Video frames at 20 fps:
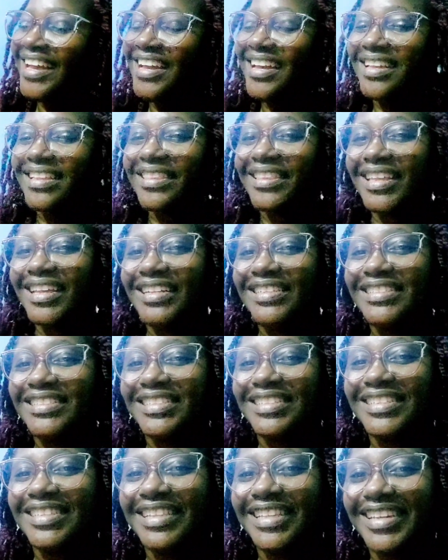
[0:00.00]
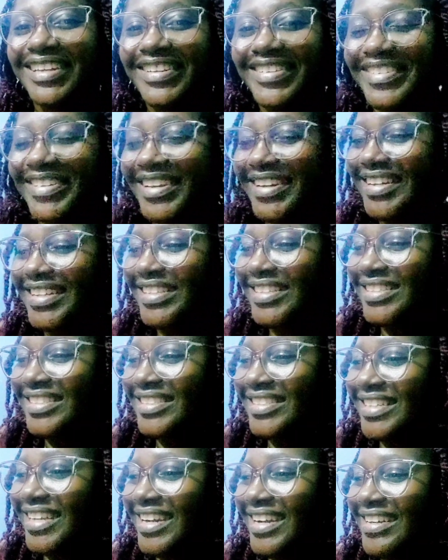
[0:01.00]
that's
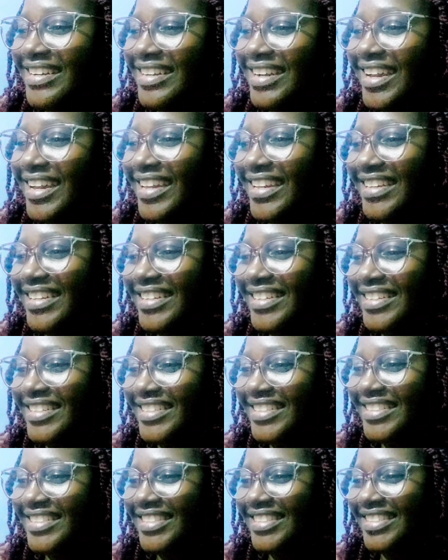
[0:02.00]
hilarious. All right.